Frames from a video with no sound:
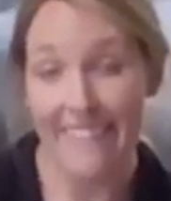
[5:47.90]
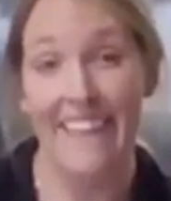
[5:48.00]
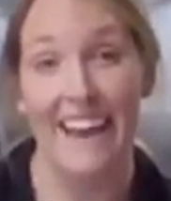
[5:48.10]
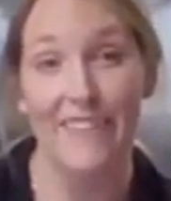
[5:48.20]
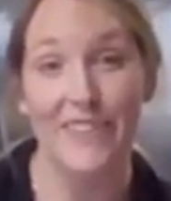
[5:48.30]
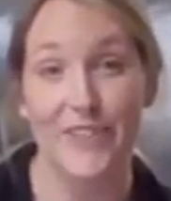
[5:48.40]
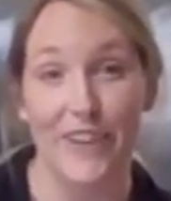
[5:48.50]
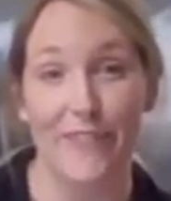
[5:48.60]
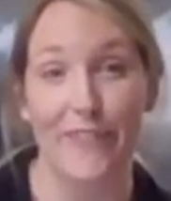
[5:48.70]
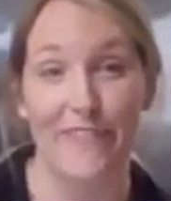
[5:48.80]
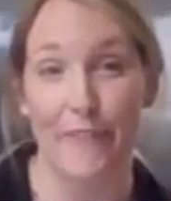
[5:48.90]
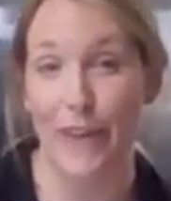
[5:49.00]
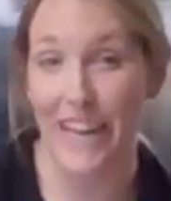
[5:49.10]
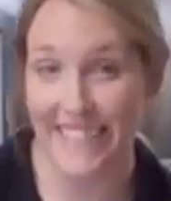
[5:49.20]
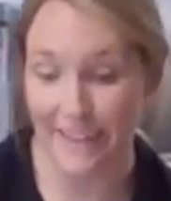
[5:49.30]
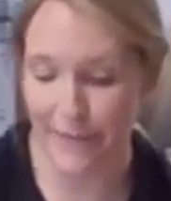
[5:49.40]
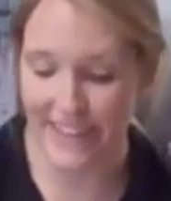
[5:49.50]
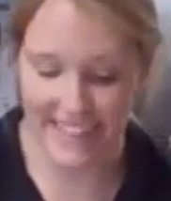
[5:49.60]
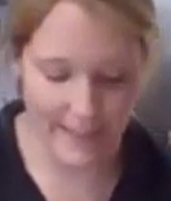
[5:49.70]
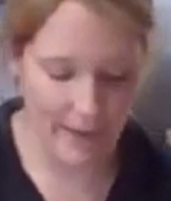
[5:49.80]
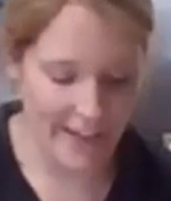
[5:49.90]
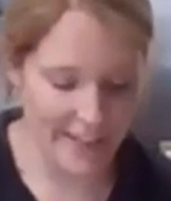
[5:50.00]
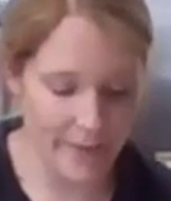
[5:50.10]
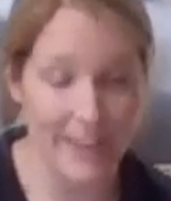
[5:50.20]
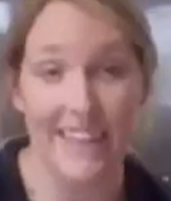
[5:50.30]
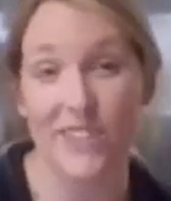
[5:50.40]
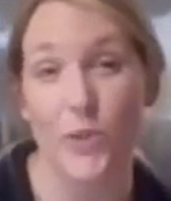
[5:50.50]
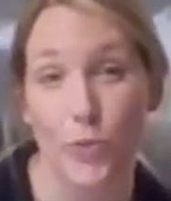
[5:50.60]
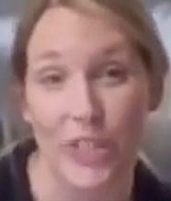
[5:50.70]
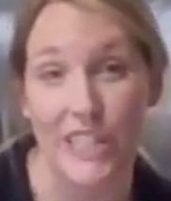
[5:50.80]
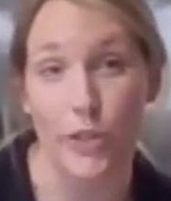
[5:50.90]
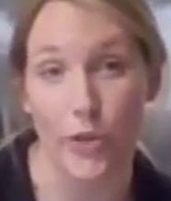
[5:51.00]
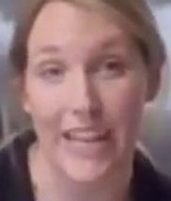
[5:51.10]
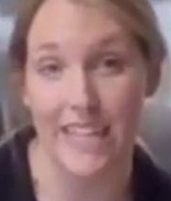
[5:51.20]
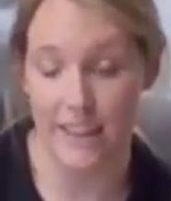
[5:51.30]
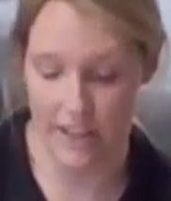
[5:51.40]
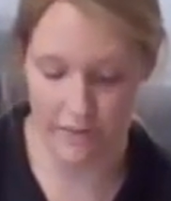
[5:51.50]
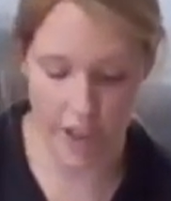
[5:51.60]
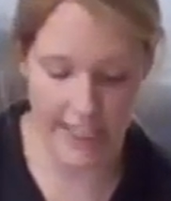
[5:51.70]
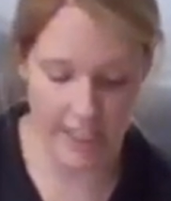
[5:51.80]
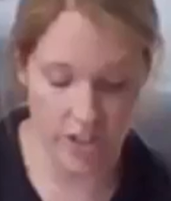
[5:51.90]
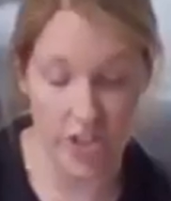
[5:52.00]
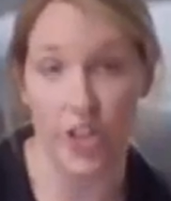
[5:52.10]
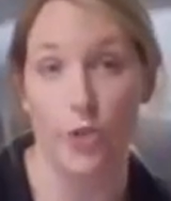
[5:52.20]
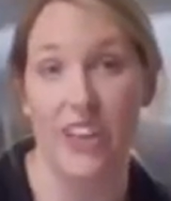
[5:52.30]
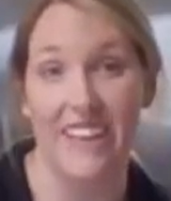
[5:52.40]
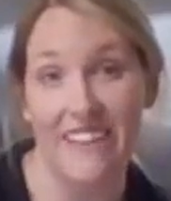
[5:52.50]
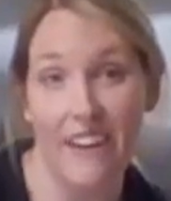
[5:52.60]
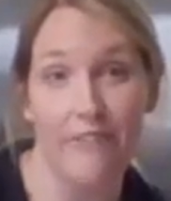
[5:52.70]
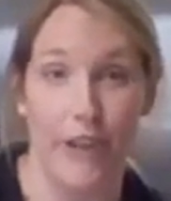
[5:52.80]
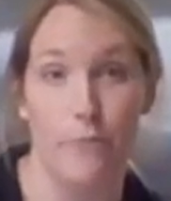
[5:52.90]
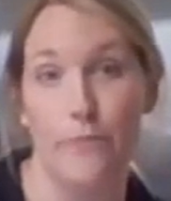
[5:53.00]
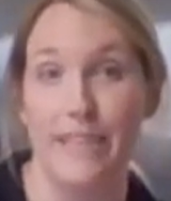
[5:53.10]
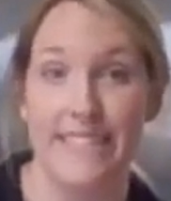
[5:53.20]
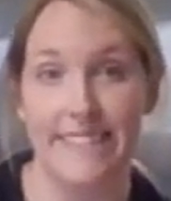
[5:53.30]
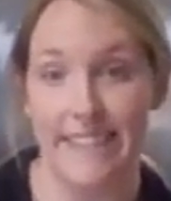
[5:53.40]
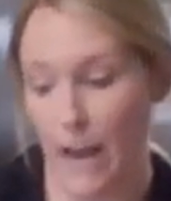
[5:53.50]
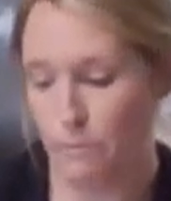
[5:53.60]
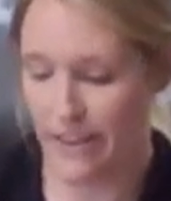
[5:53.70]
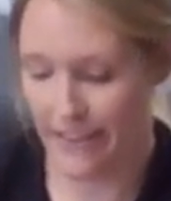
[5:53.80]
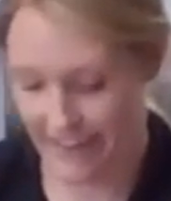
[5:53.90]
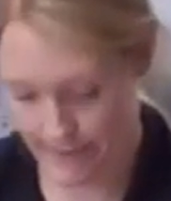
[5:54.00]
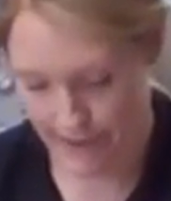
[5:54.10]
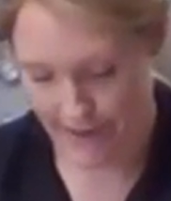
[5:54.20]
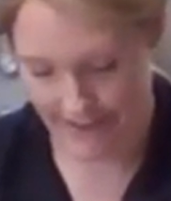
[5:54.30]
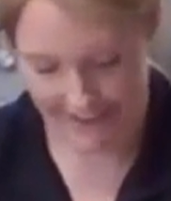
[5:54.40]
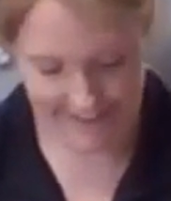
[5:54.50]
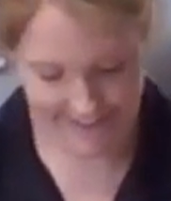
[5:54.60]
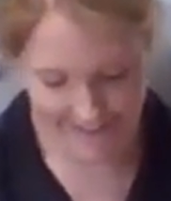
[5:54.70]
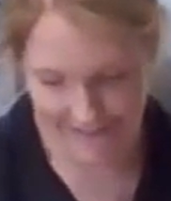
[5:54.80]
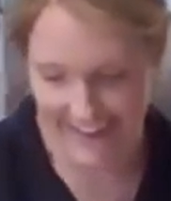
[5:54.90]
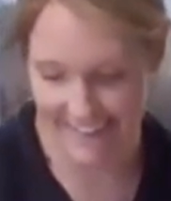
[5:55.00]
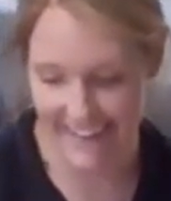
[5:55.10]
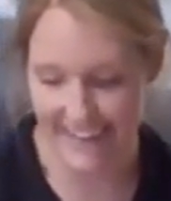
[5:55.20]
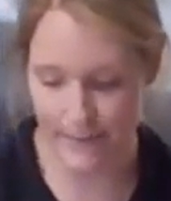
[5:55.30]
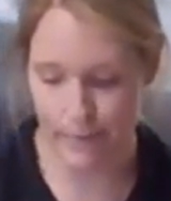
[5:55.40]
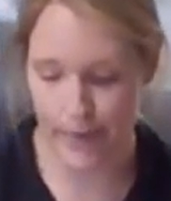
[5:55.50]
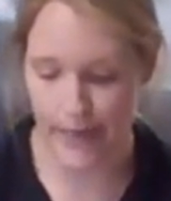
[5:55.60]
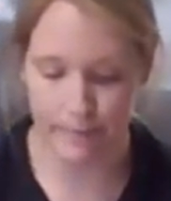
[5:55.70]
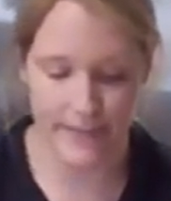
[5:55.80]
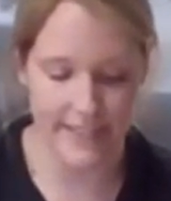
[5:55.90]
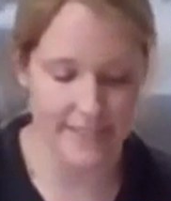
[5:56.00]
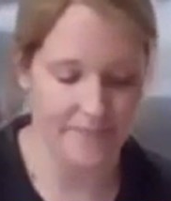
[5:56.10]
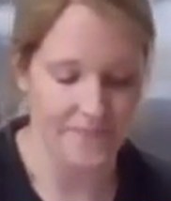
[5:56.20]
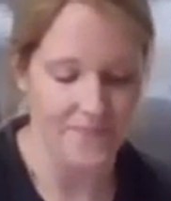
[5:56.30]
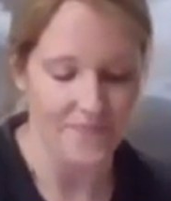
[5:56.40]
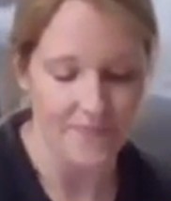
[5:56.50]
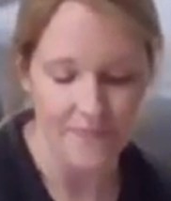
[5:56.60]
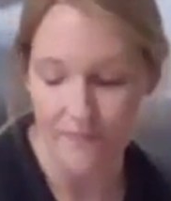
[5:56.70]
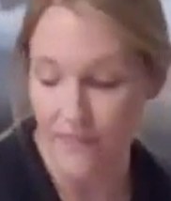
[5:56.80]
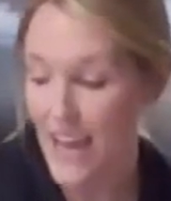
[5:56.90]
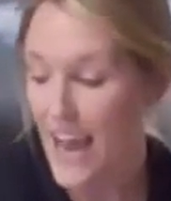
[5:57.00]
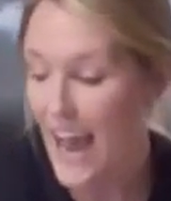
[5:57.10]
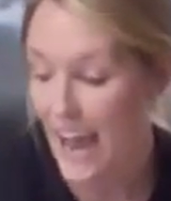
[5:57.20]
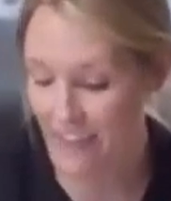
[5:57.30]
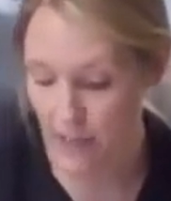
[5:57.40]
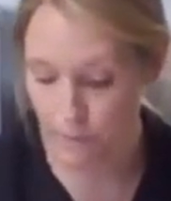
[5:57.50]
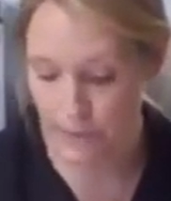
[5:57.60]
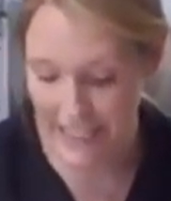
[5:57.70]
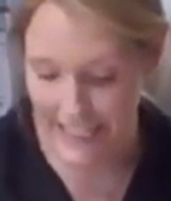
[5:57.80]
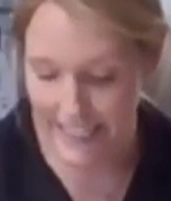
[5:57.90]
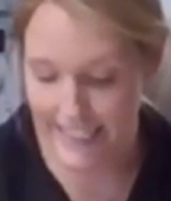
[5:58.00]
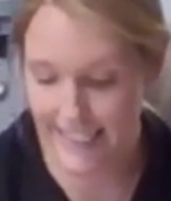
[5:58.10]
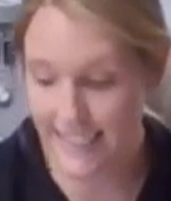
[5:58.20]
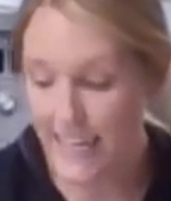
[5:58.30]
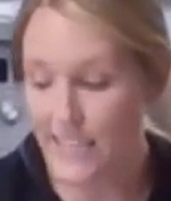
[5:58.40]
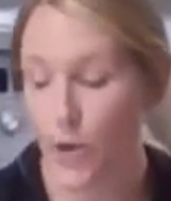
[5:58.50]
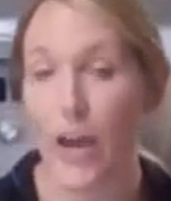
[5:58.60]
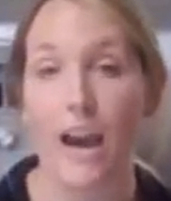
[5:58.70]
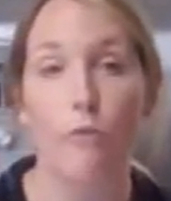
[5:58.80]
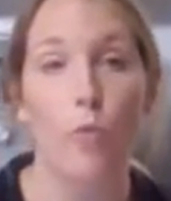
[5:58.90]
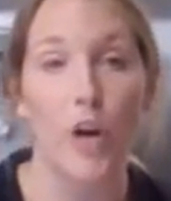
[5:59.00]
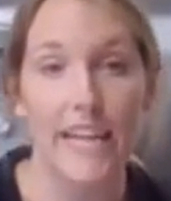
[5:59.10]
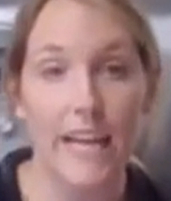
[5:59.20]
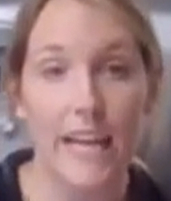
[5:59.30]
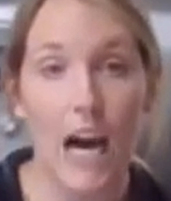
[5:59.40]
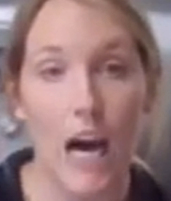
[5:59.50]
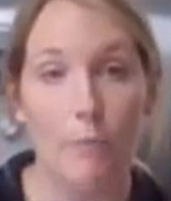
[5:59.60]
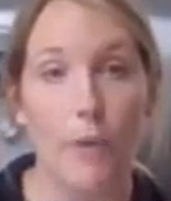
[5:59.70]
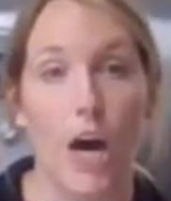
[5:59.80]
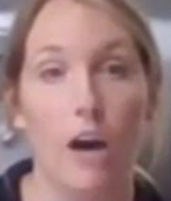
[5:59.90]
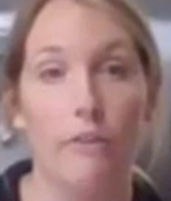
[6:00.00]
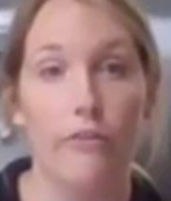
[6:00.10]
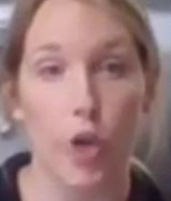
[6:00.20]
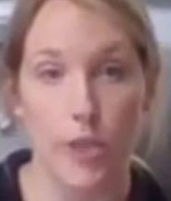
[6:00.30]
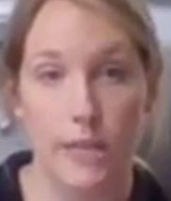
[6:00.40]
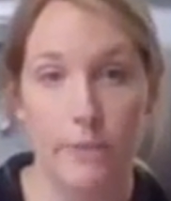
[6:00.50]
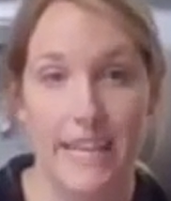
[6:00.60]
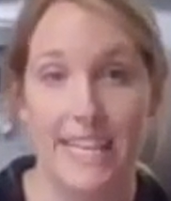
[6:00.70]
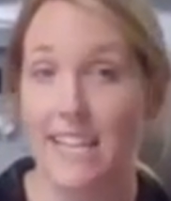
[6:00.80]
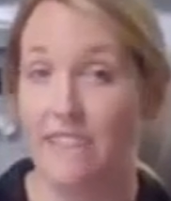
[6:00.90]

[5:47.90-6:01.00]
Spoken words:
That trick, what I did with the asparagus right there, is a really great thing for kids to do. They can have fun snapping the asparagus. All right, that's prepped. And then peas. So I have 1 cup of frozen peas.